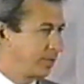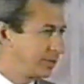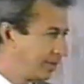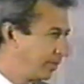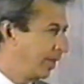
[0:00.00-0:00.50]

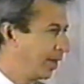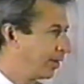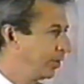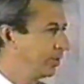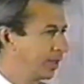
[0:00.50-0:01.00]
said, "Man,
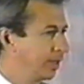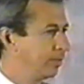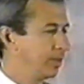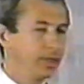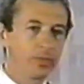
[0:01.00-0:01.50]
are you
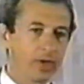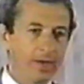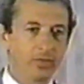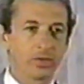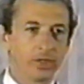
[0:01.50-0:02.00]
kidding me?
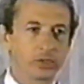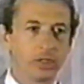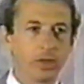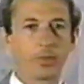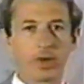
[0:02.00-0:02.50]
Private audience?
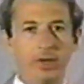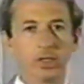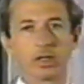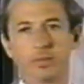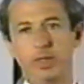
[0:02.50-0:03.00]
You know, you're
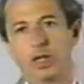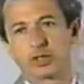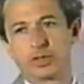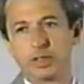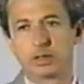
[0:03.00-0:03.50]
going to be
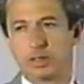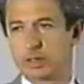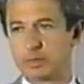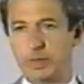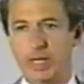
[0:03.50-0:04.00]
ushered into
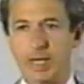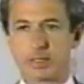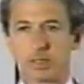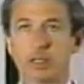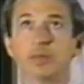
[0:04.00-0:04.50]
this
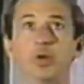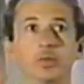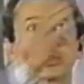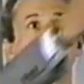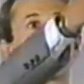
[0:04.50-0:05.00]
piazza, and the
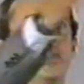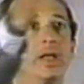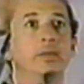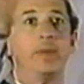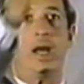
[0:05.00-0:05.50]
Pope's going to come
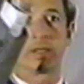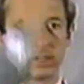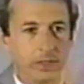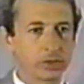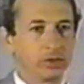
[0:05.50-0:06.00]
out on the
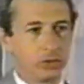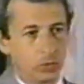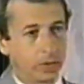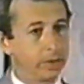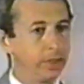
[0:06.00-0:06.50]
balcony. He's going to
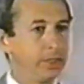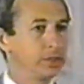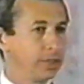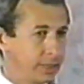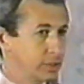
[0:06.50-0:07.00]
do one of
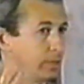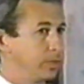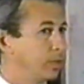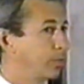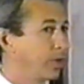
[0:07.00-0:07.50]
these, and that's going to
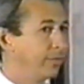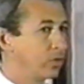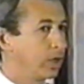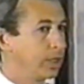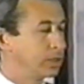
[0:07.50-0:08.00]
be your
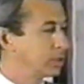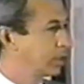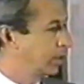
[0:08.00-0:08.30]
private audience."